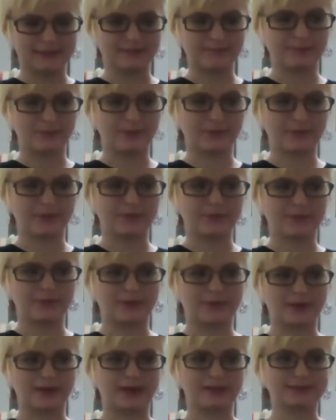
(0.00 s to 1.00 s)
like more and
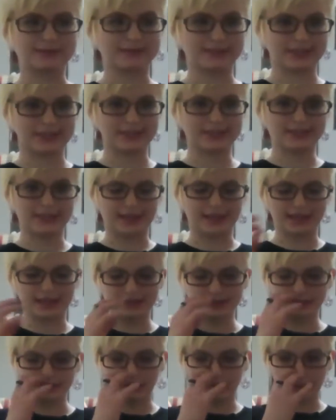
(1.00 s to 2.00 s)
more often
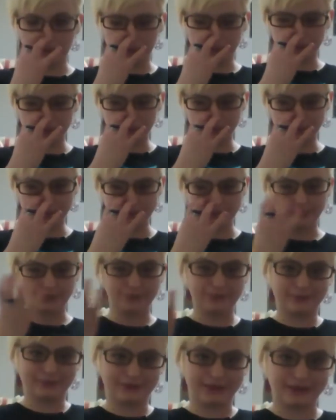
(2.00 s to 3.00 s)
that
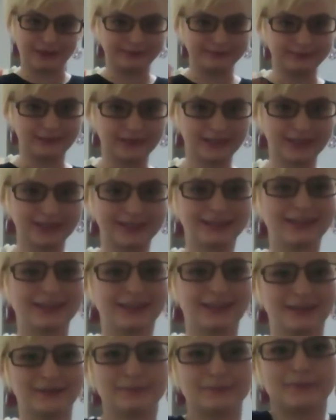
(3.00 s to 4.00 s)
you'll be right.
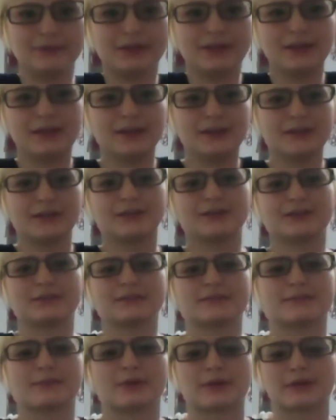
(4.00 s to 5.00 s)

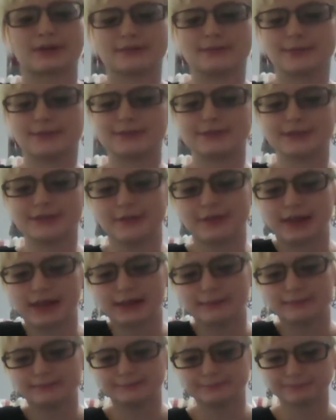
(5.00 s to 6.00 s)
Just the more exposure you
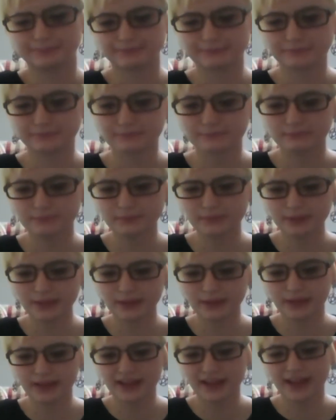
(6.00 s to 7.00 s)
get.
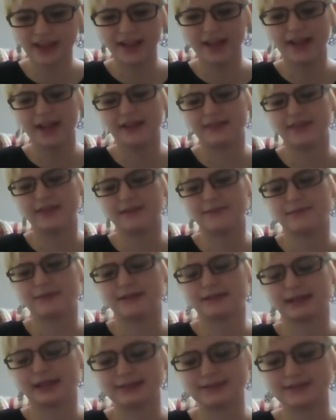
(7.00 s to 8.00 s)
And then
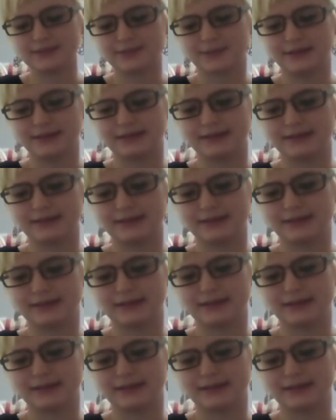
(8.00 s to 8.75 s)
my last one